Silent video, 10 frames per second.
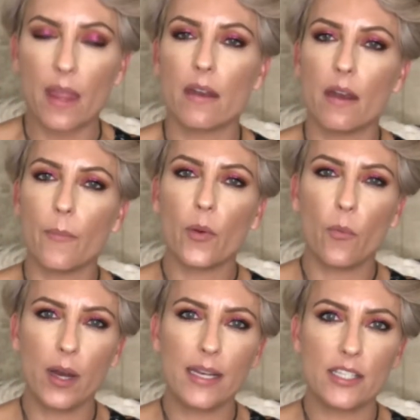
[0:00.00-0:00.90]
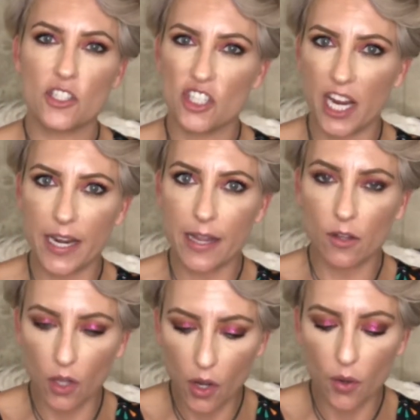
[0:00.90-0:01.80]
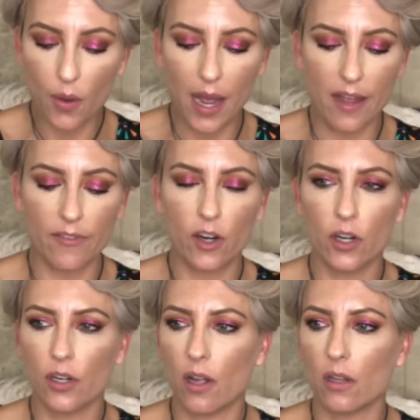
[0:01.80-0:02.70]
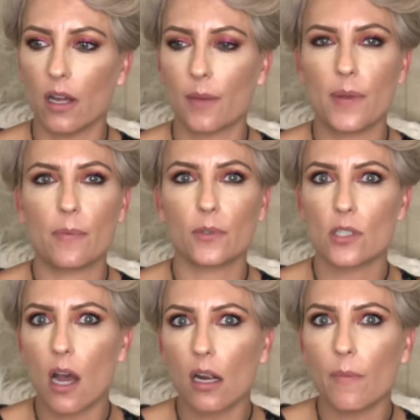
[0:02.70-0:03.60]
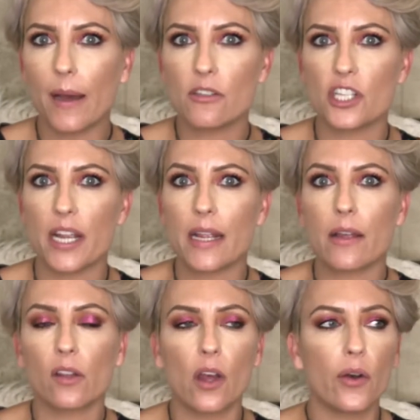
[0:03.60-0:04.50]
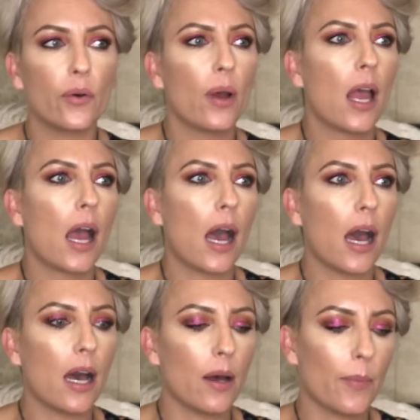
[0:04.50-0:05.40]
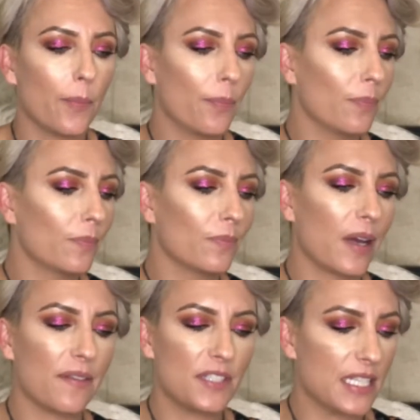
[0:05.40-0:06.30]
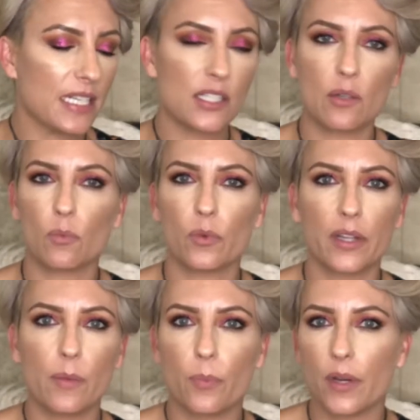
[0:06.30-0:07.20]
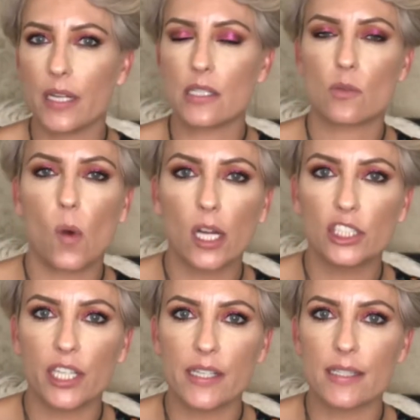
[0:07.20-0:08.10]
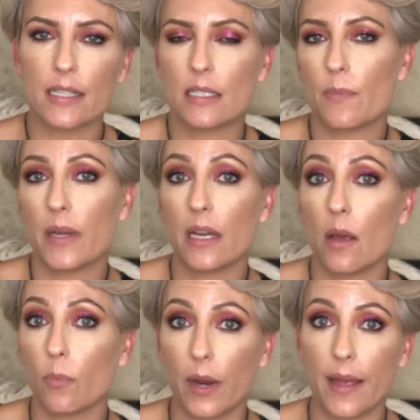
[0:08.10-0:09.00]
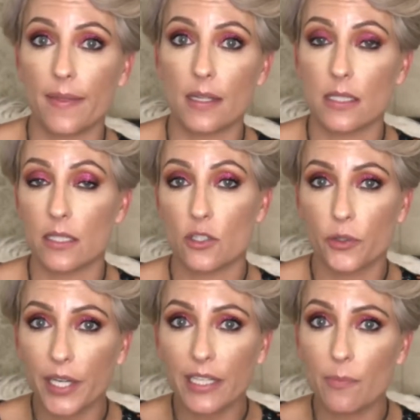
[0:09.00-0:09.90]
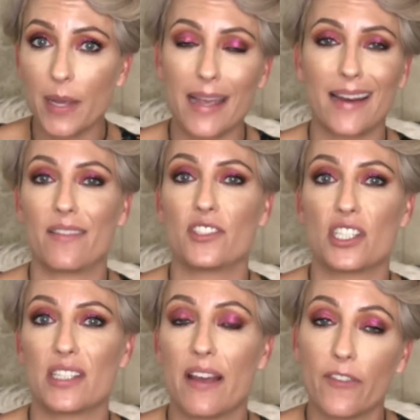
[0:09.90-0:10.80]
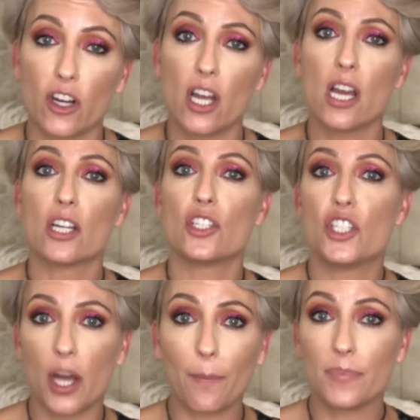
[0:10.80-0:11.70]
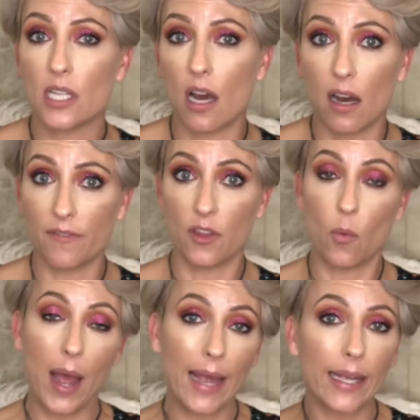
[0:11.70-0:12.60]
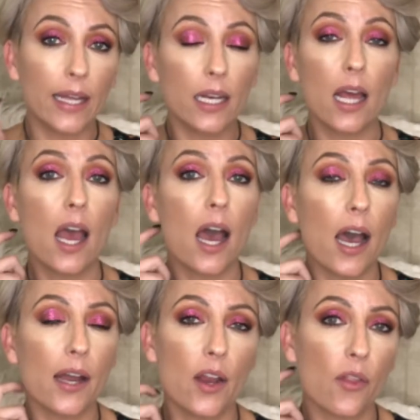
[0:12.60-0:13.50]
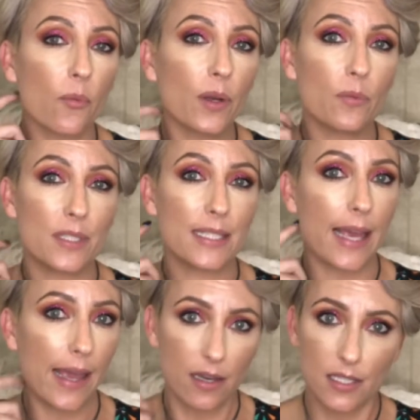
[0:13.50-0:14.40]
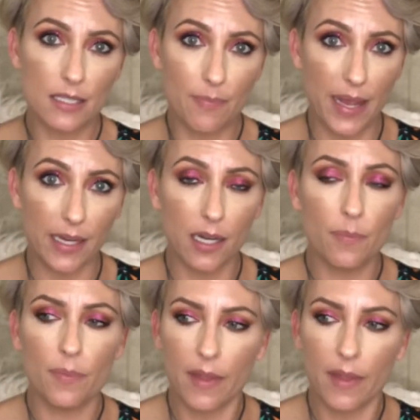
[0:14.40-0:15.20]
Number one is JD Glow. I've heard a lot of people talk about JD Glow. Um, I've seen some really pretty swatches. It's been a brand that's intrigued me and I've just never jumped off the wagon. Another one was Chaos Makeup.